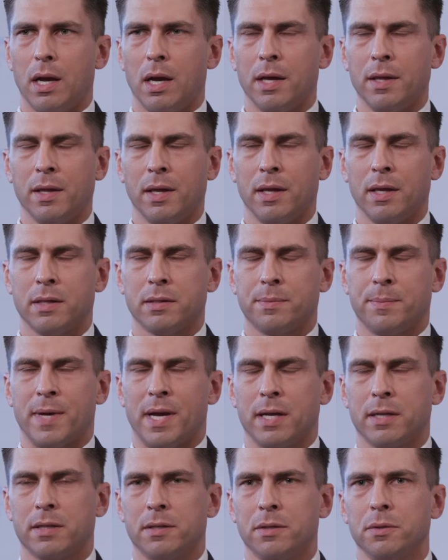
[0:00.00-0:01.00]
I think it gets
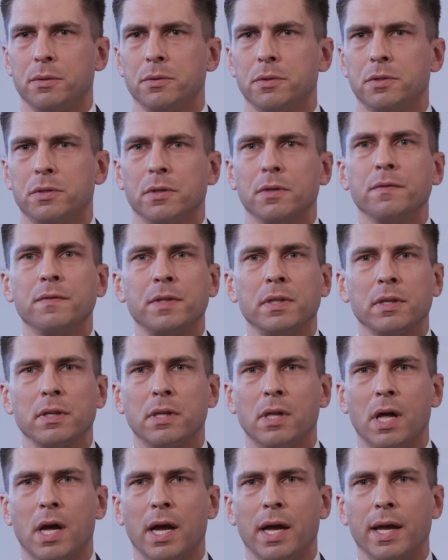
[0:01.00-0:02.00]
back to serving the
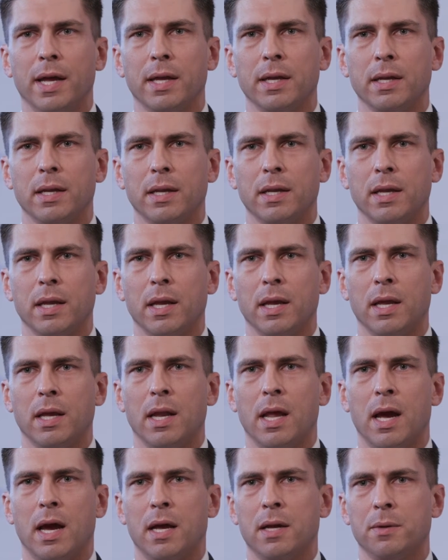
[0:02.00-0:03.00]
client
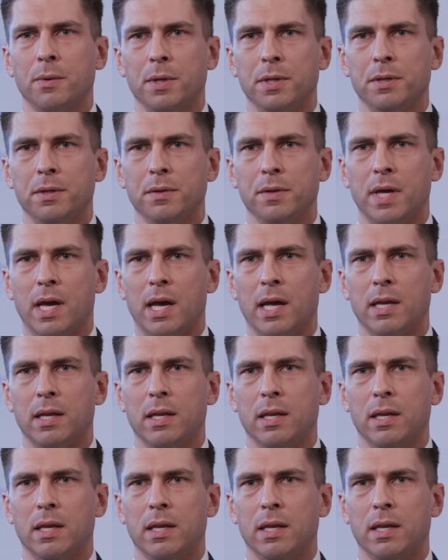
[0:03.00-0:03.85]
and how do we do that.